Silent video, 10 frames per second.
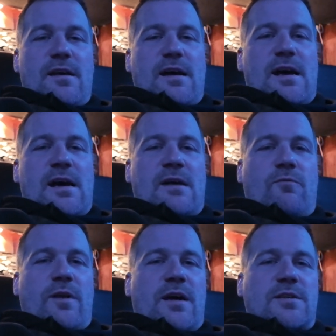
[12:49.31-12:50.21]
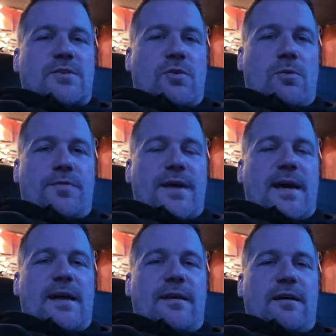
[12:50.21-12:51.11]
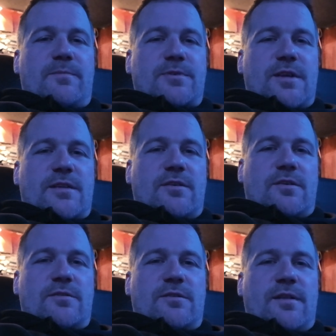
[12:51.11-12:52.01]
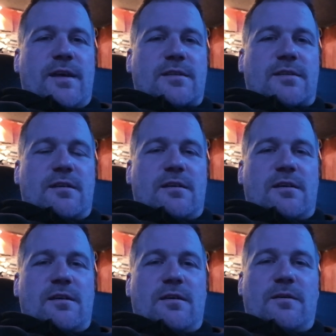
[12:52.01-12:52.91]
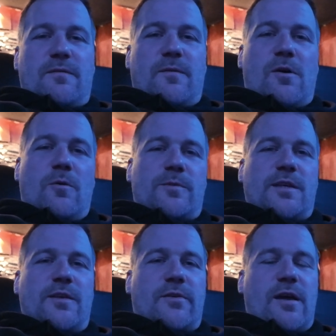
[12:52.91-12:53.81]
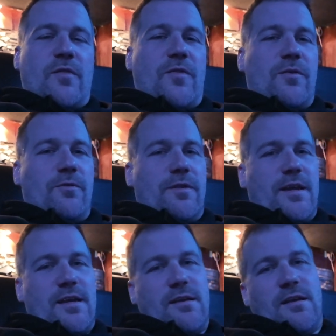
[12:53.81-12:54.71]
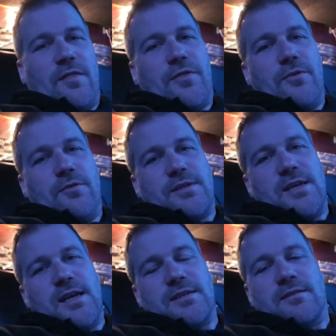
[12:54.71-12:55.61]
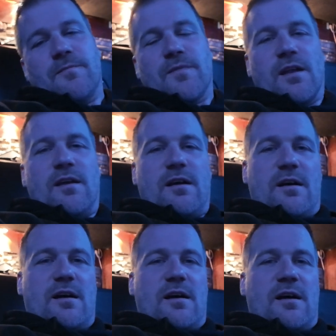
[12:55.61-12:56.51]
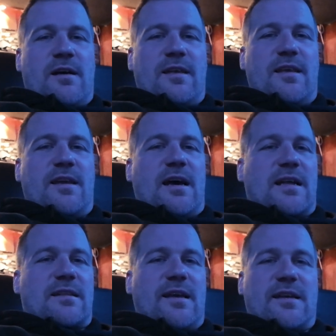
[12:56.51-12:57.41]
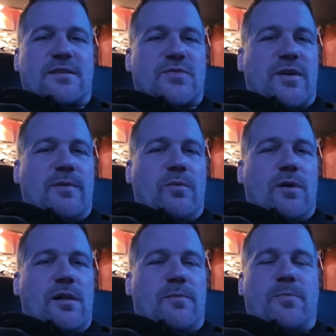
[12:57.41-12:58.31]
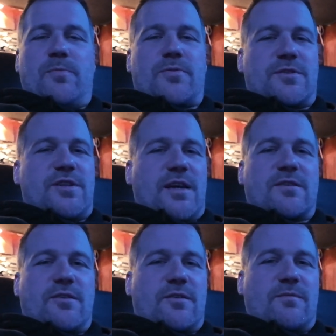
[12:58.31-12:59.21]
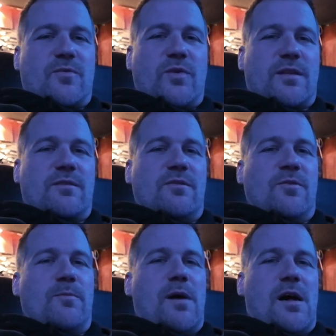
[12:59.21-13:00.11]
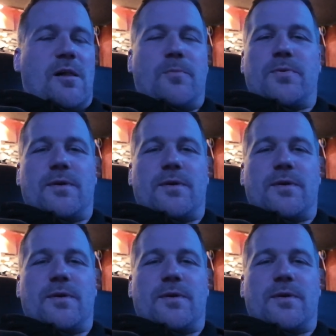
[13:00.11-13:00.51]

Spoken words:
And when I sold that projector to the next home theater enthusiast, he got extremely well projector with new bulb,